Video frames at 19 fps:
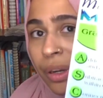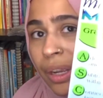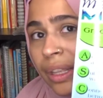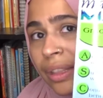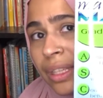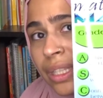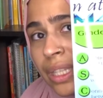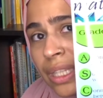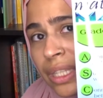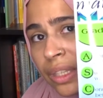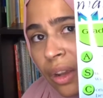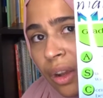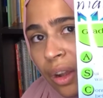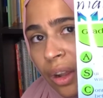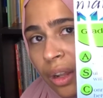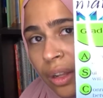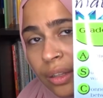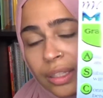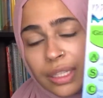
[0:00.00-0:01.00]
And this
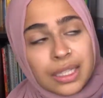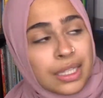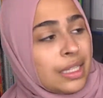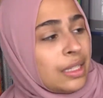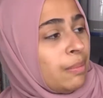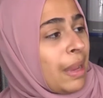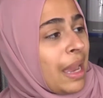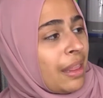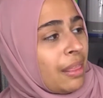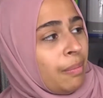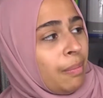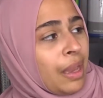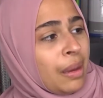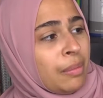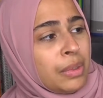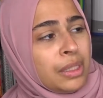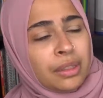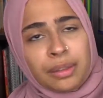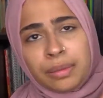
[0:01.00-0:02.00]
is Math
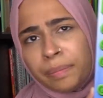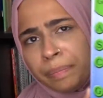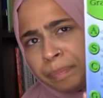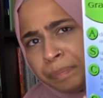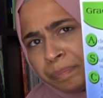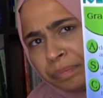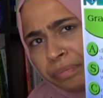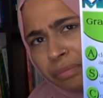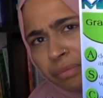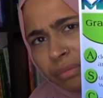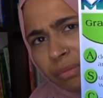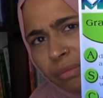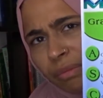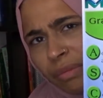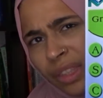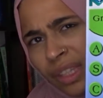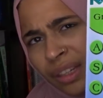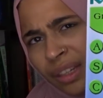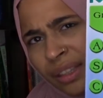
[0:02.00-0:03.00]
Mammoth.
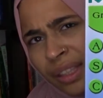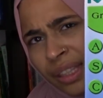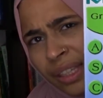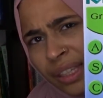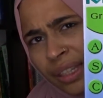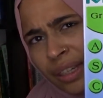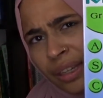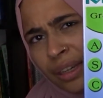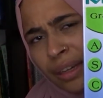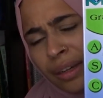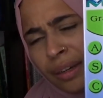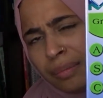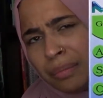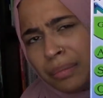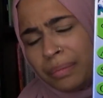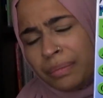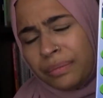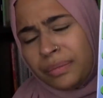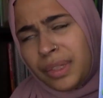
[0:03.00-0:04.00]
I think
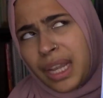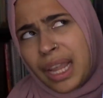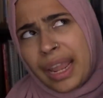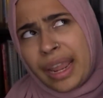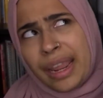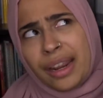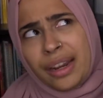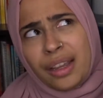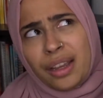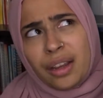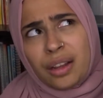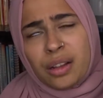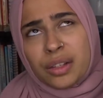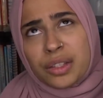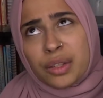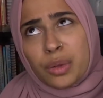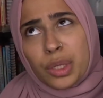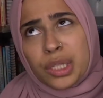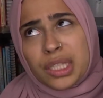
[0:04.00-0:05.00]
Hannah
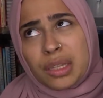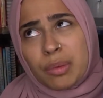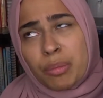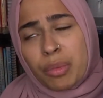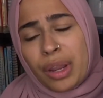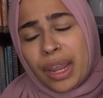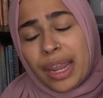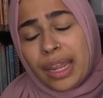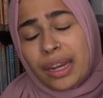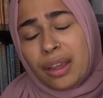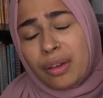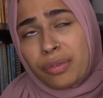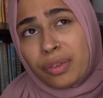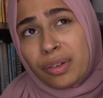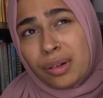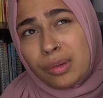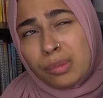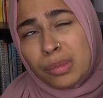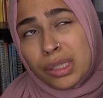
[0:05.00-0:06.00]
also at some point, Hannah
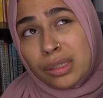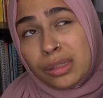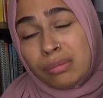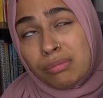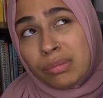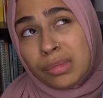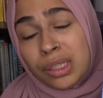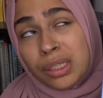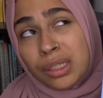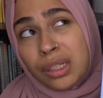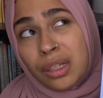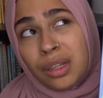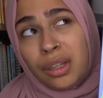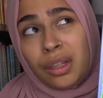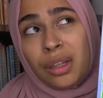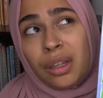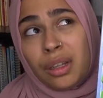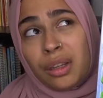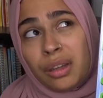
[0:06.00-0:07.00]
from
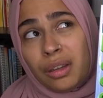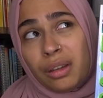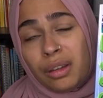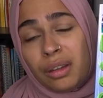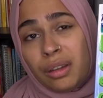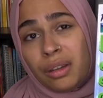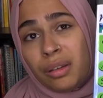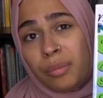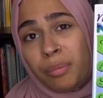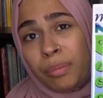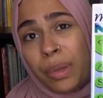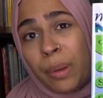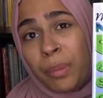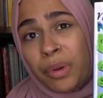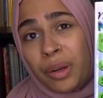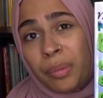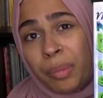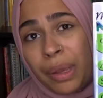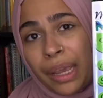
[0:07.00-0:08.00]

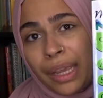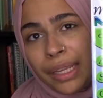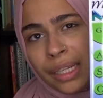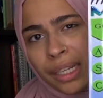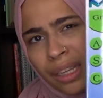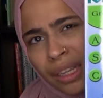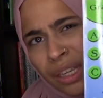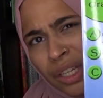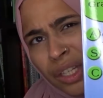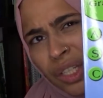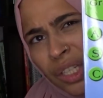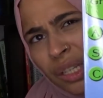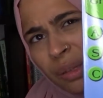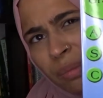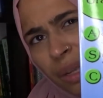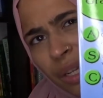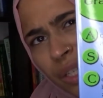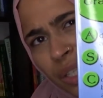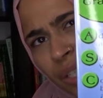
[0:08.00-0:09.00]
Pepper and Pine, she
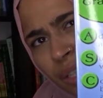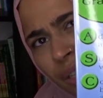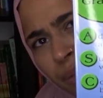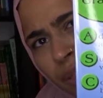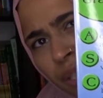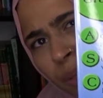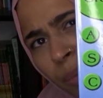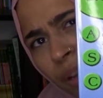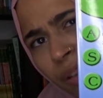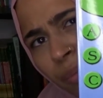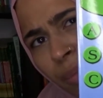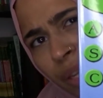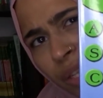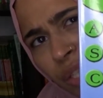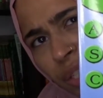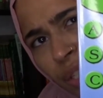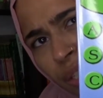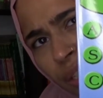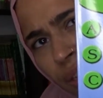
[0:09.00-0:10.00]
might have
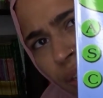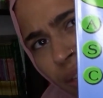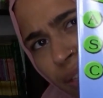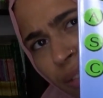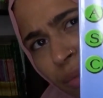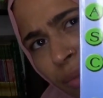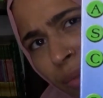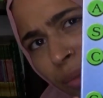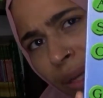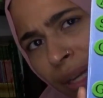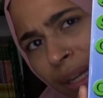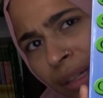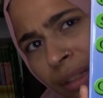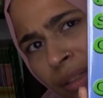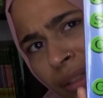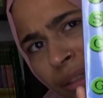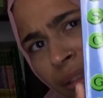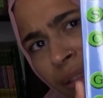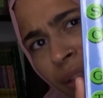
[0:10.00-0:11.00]
mentioned it as
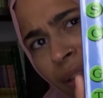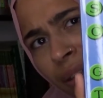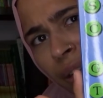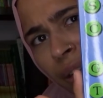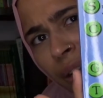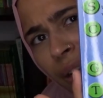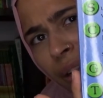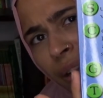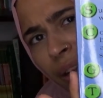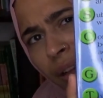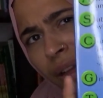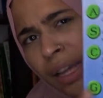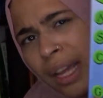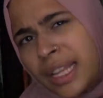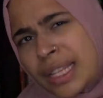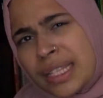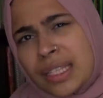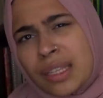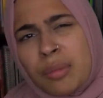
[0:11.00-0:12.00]
well
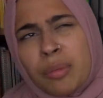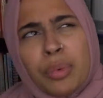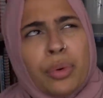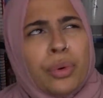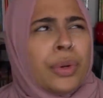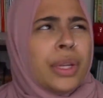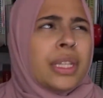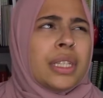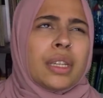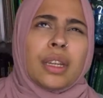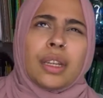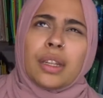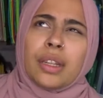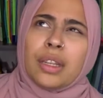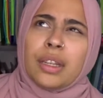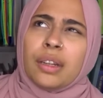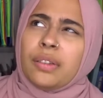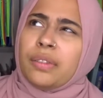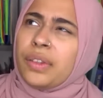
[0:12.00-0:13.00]
at some point
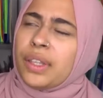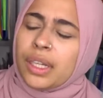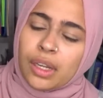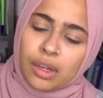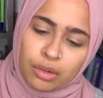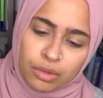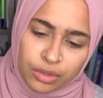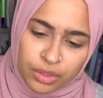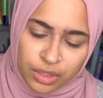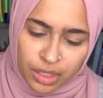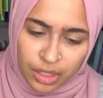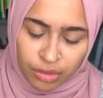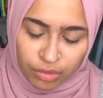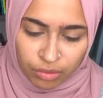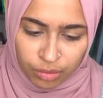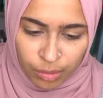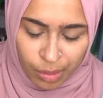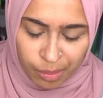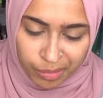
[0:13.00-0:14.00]
in her videos. I don't
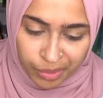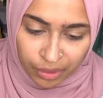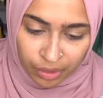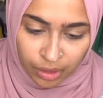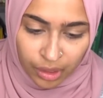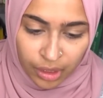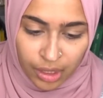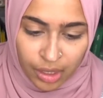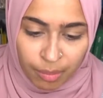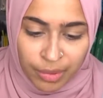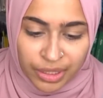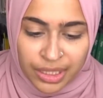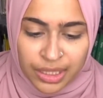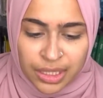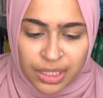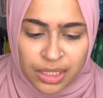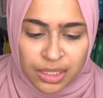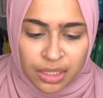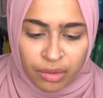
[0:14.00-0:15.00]
remember. But
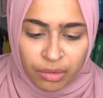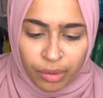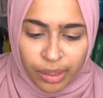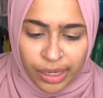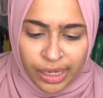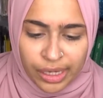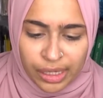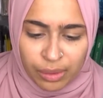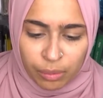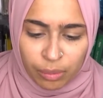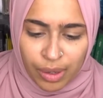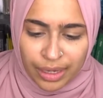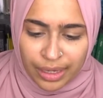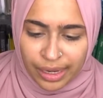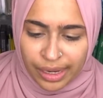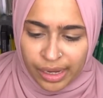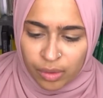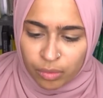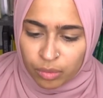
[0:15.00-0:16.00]
this is the grade
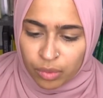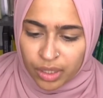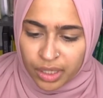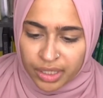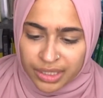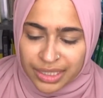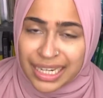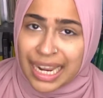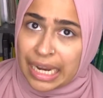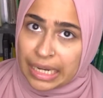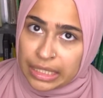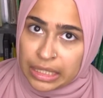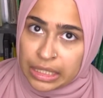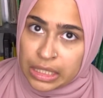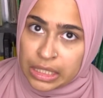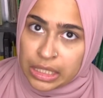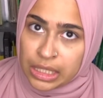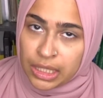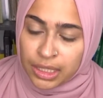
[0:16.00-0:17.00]
1A work
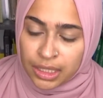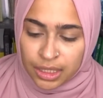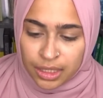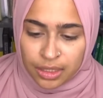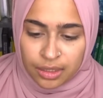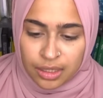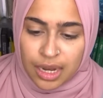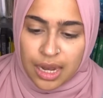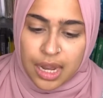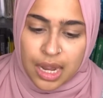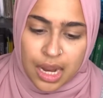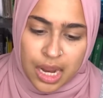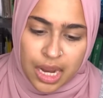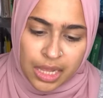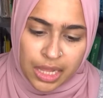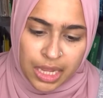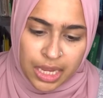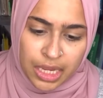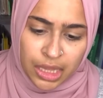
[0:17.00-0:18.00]
text. And I
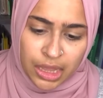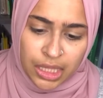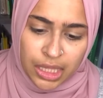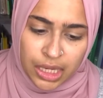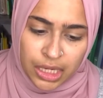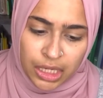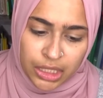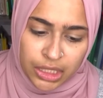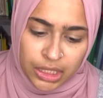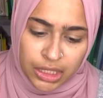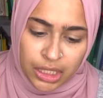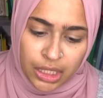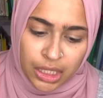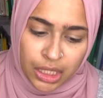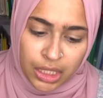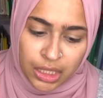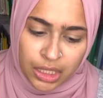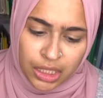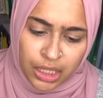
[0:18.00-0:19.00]
like the
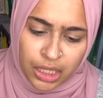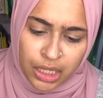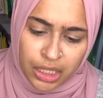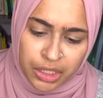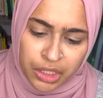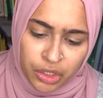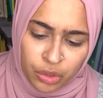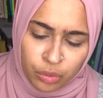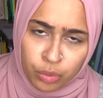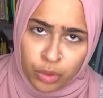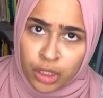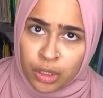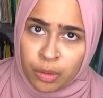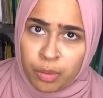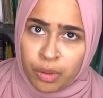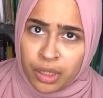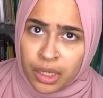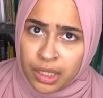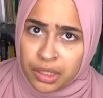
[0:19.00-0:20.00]
idea that the
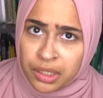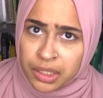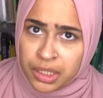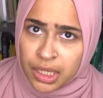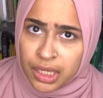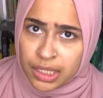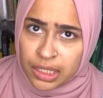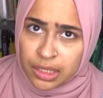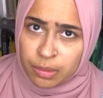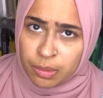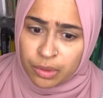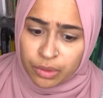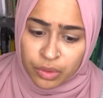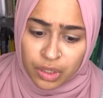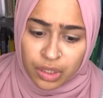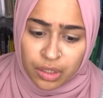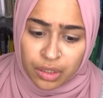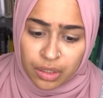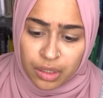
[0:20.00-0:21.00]
workbook and the
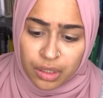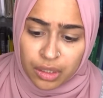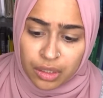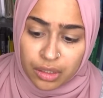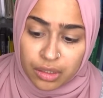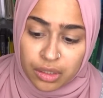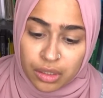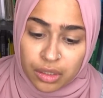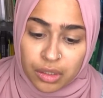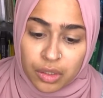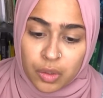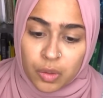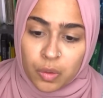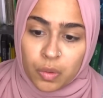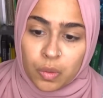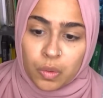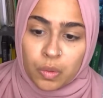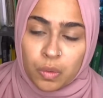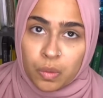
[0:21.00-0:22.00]
textbook are in
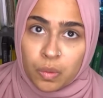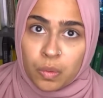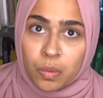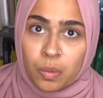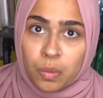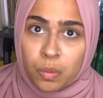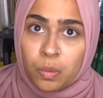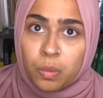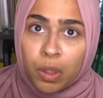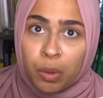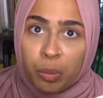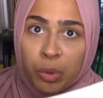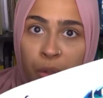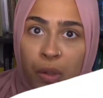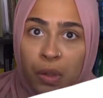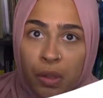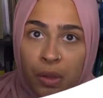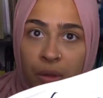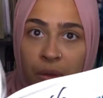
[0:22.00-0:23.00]
one
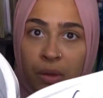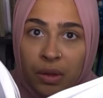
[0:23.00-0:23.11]
book.